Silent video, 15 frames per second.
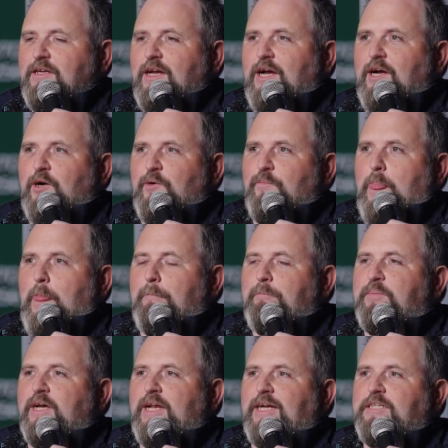
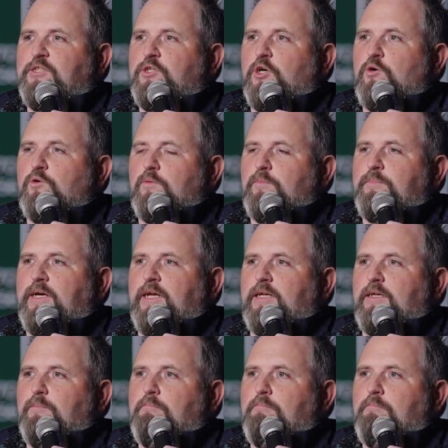But